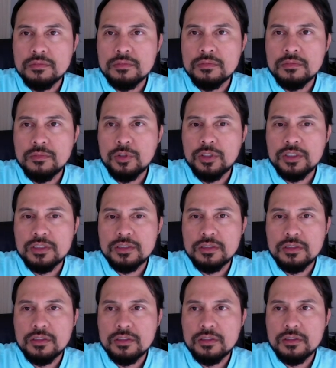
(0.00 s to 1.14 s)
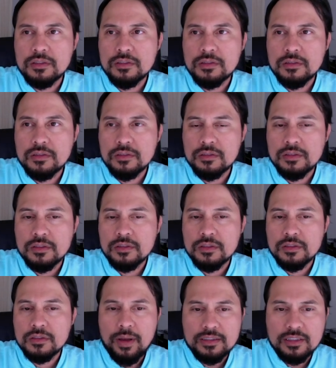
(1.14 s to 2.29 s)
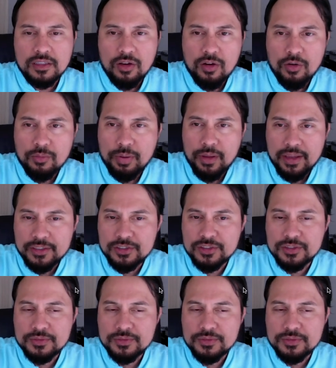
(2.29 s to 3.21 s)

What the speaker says: Where's Go back to the home page.